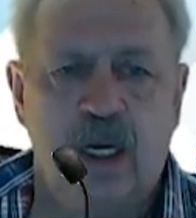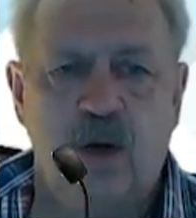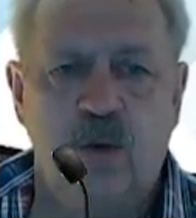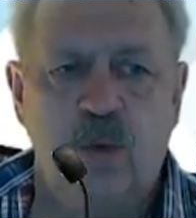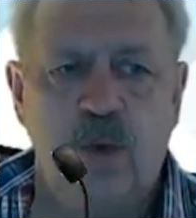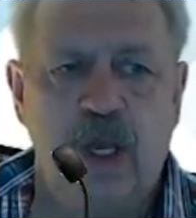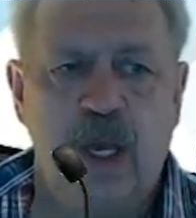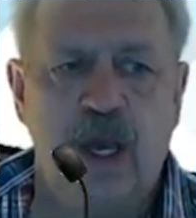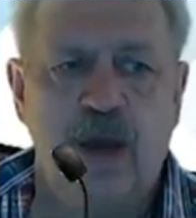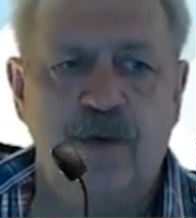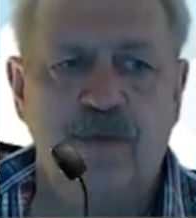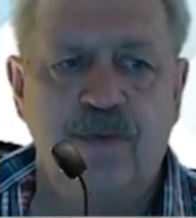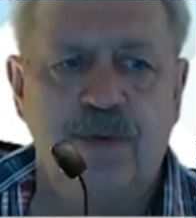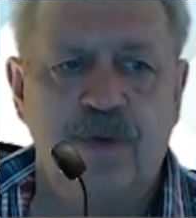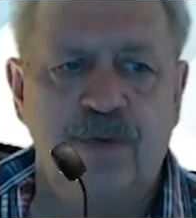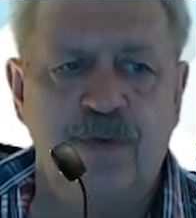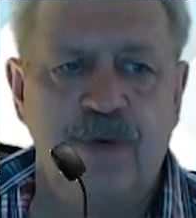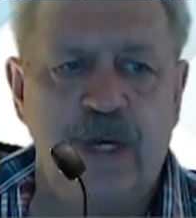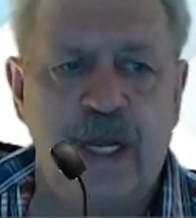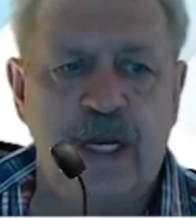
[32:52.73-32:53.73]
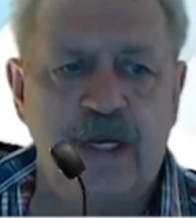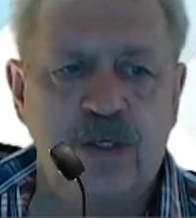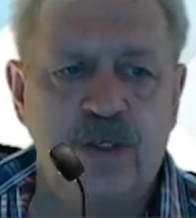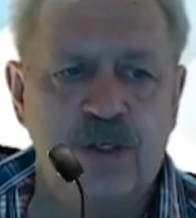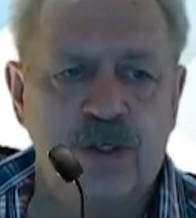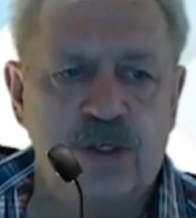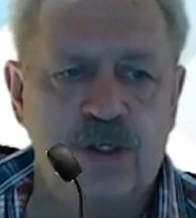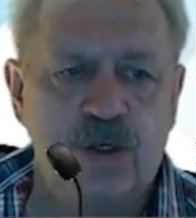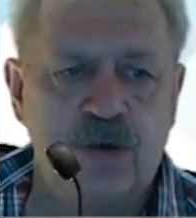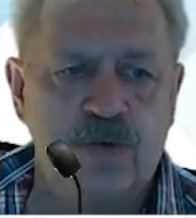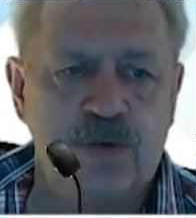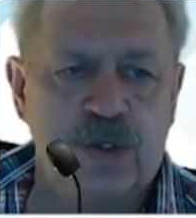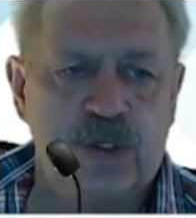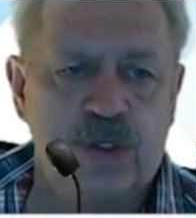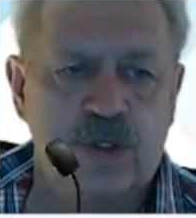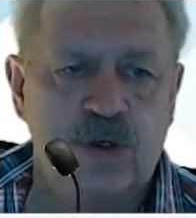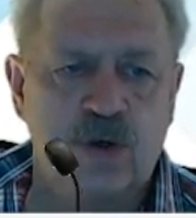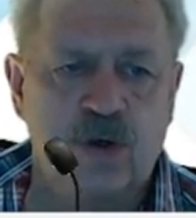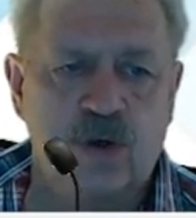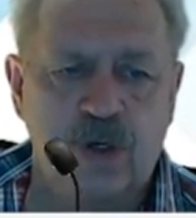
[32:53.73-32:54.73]
We have the Financial
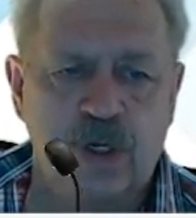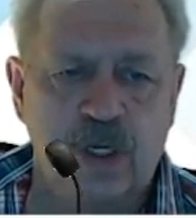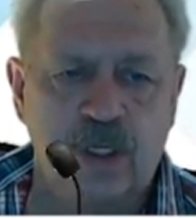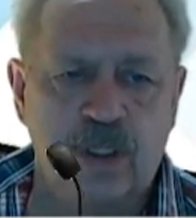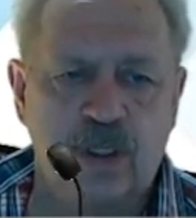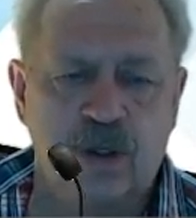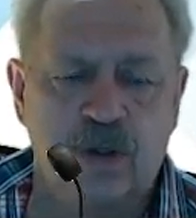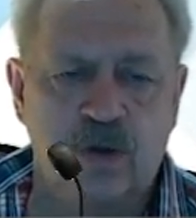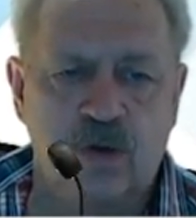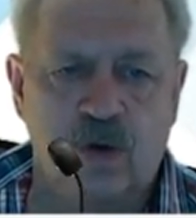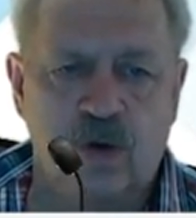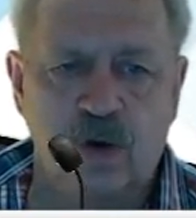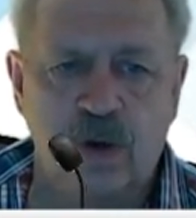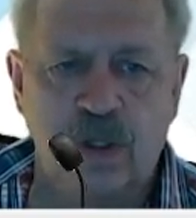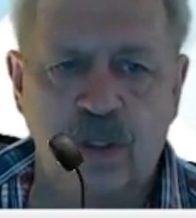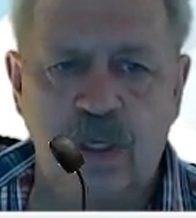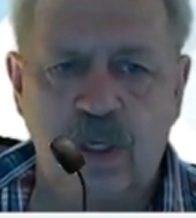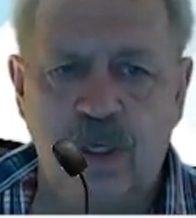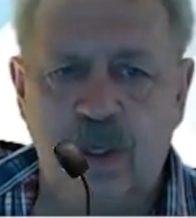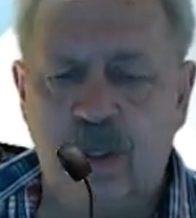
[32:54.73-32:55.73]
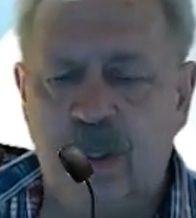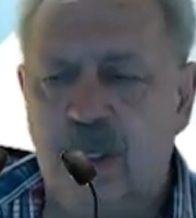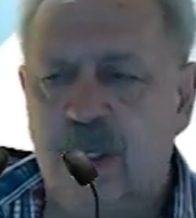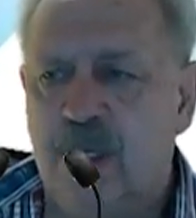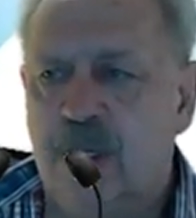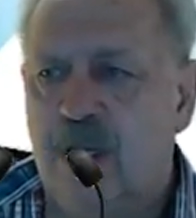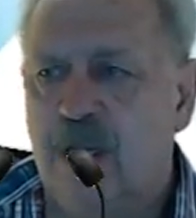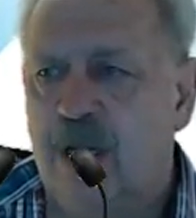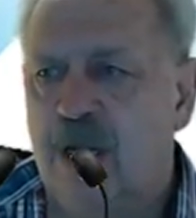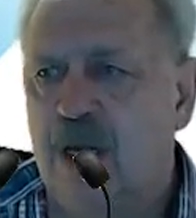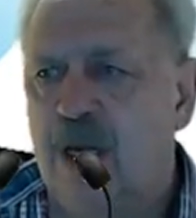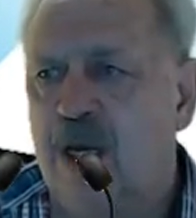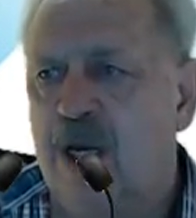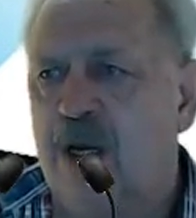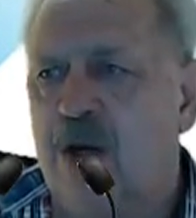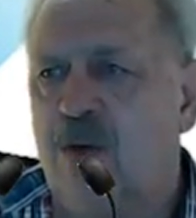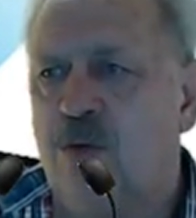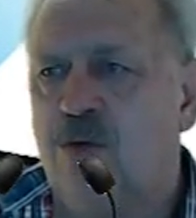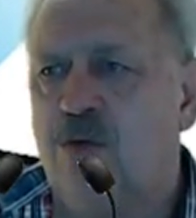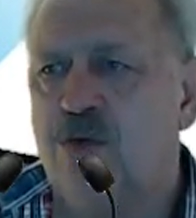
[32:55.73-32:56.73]
Service Conduct Authority,
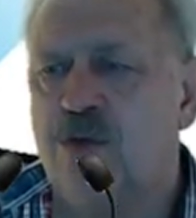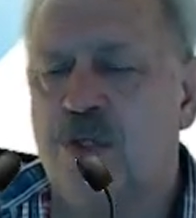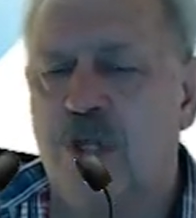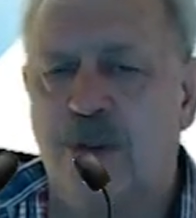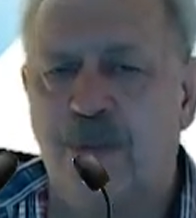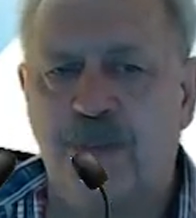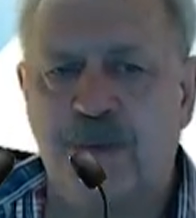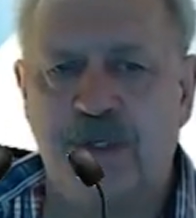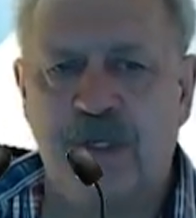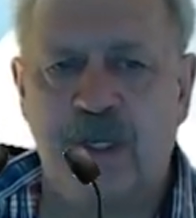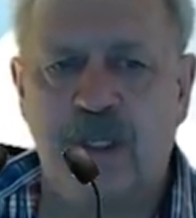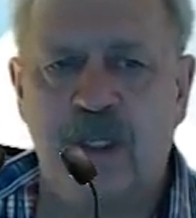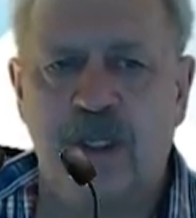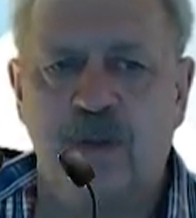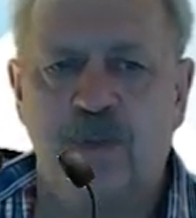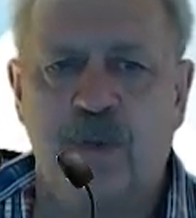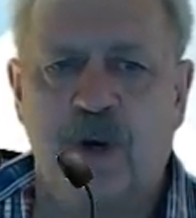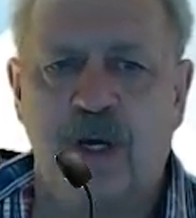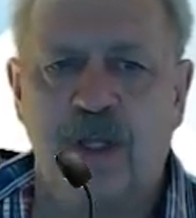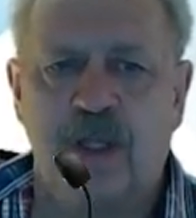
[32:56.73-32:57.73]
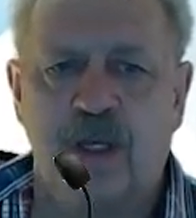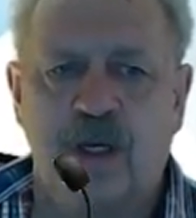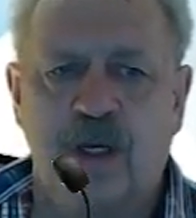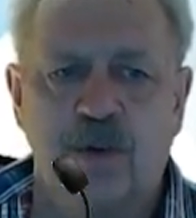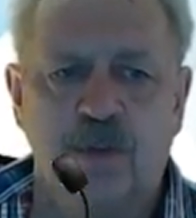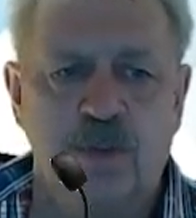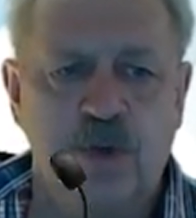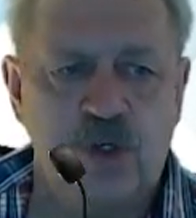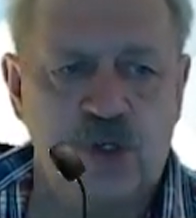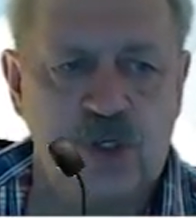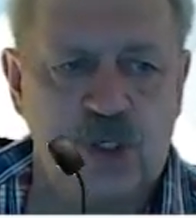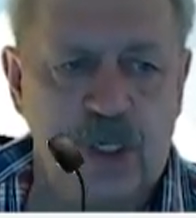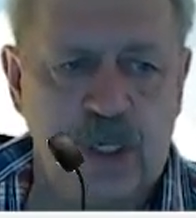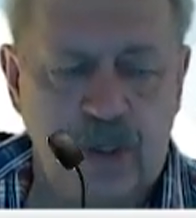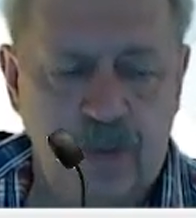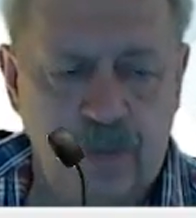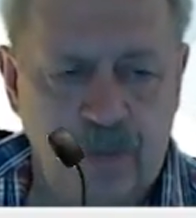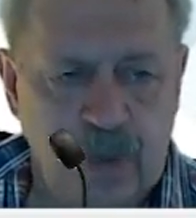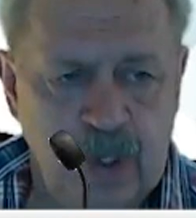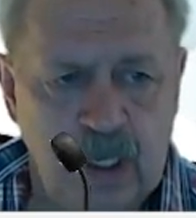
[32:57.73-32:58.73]
who's represented by the
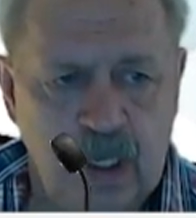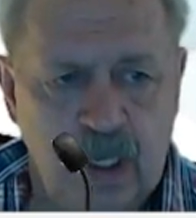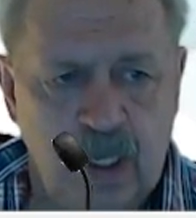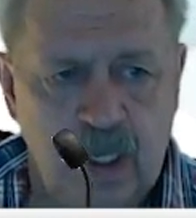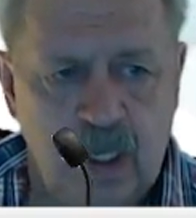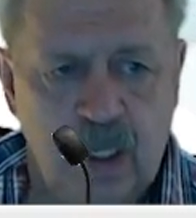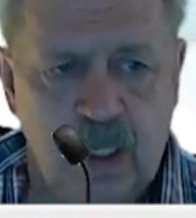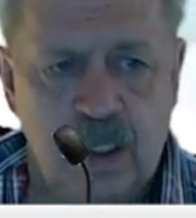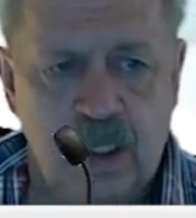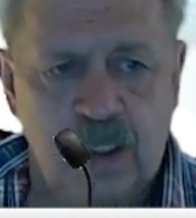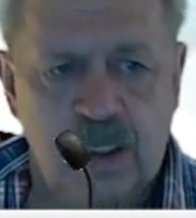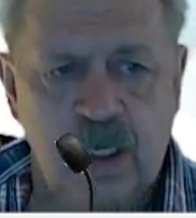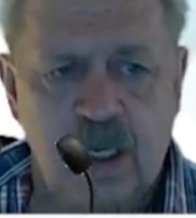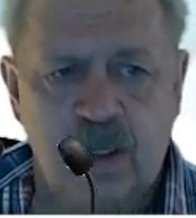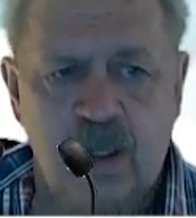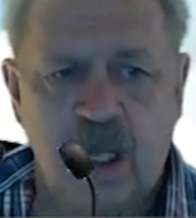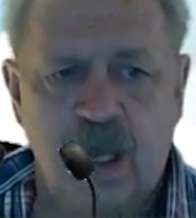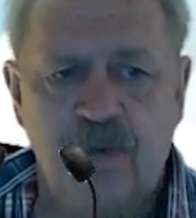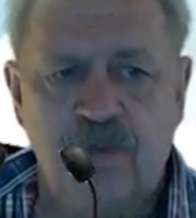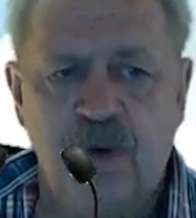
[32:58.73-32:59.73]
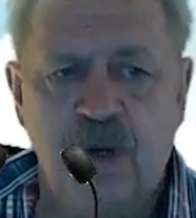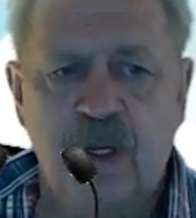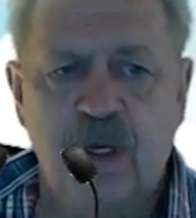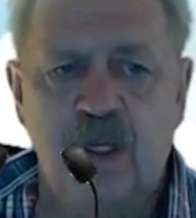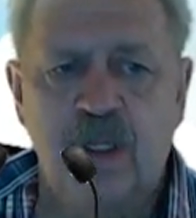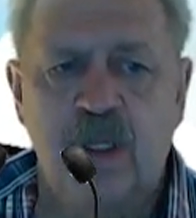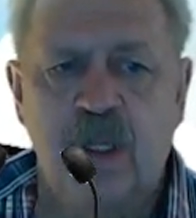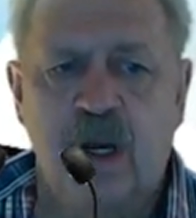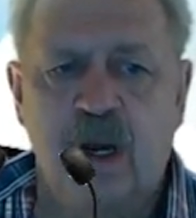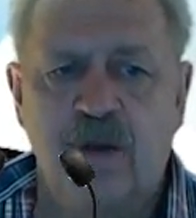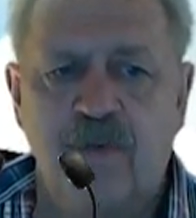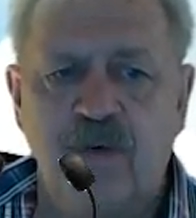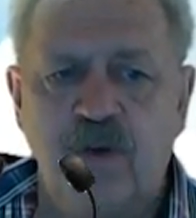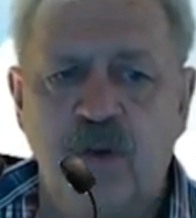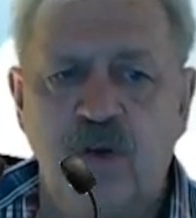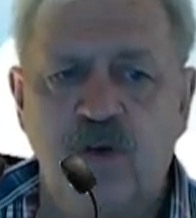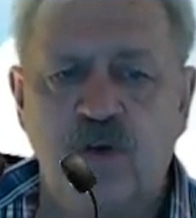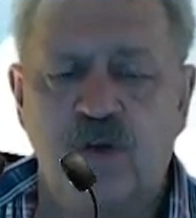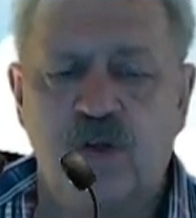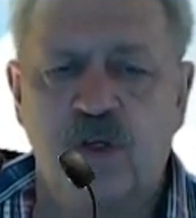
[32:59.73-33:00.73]
Commissioner, the South African
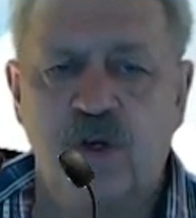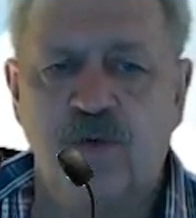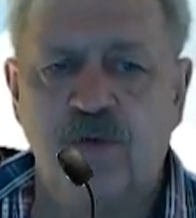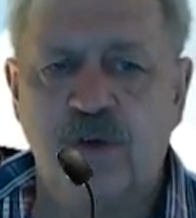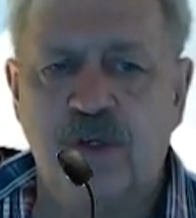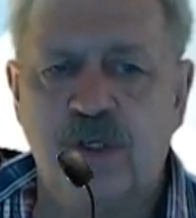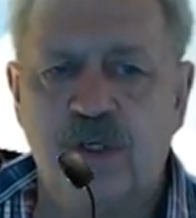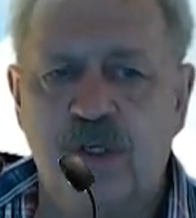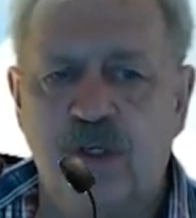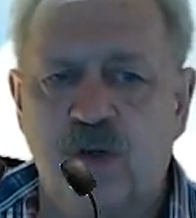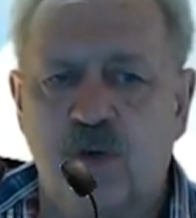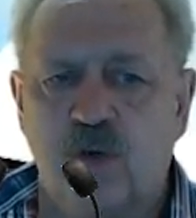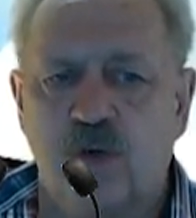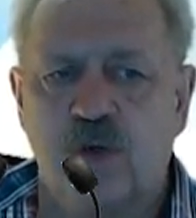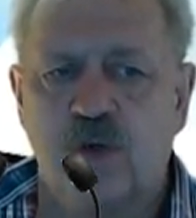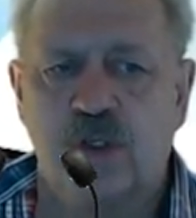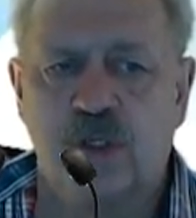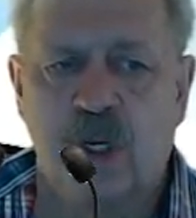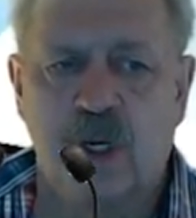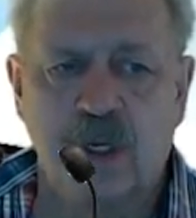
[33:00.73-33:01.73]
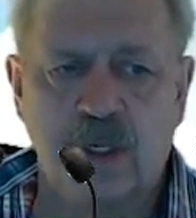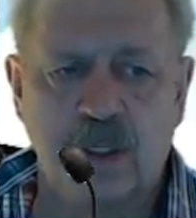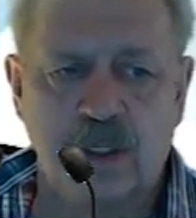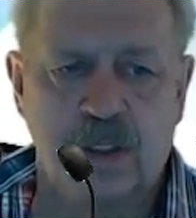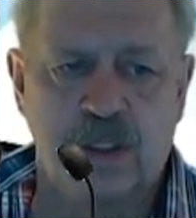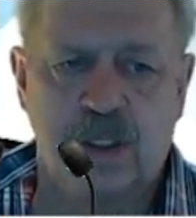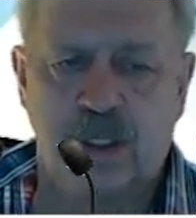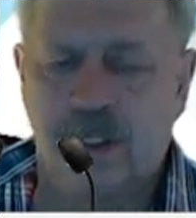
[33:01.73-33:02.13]
Revenue Services or SARS,